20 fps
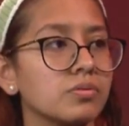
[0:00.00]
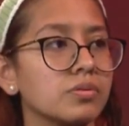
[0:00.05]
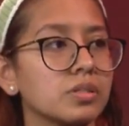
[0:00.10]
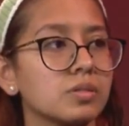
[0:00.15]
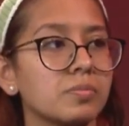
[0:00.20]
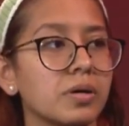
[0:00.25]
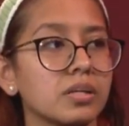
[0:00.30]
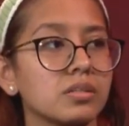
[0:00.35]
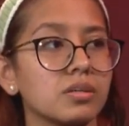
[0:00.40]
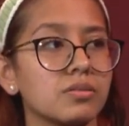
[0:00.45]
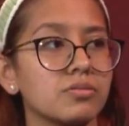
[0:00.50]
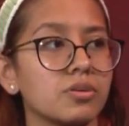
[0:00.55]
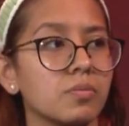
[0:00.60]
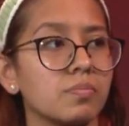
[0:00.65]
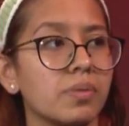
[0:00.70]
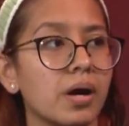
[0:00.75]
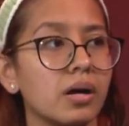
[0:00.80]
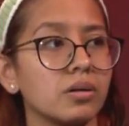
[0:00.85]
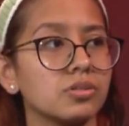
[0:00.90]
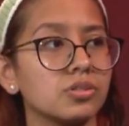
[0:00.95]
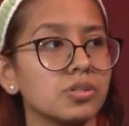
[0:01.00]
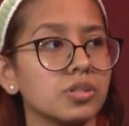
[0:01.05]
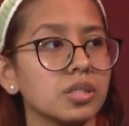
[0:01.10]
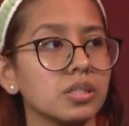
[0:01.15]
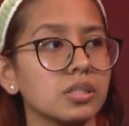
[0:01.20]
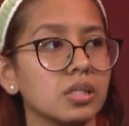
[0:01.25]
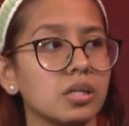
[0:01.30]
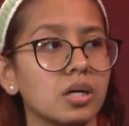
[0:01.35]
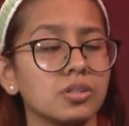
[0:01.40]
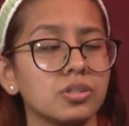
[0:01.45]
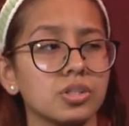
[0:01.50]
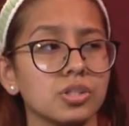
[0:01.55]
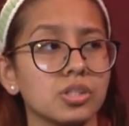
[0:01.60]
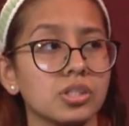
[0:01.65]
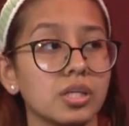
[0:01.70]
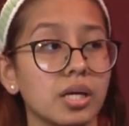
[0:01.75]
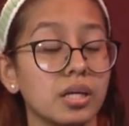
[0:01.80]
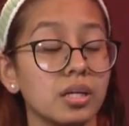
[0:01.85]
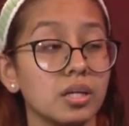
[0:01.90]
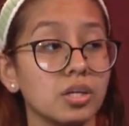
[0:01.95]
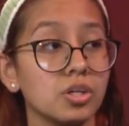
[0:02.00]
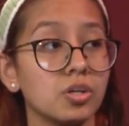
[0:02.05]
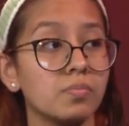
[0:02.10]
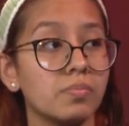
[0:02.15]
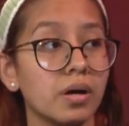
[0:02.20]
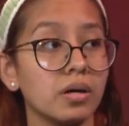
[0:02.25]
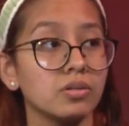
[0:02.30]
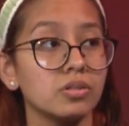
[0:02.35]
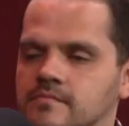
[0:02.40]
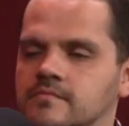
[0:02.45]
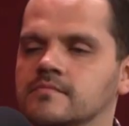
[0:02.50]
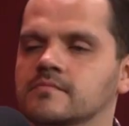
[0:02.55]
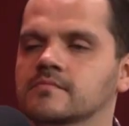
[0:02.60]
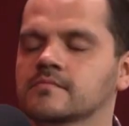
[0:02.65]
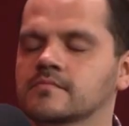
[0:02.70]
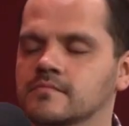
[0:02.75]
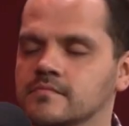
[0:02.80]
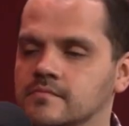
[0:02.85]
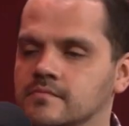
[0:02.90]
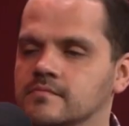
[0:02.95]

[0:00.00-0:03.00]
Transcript: respect of your boundaries and understanding your boundaries,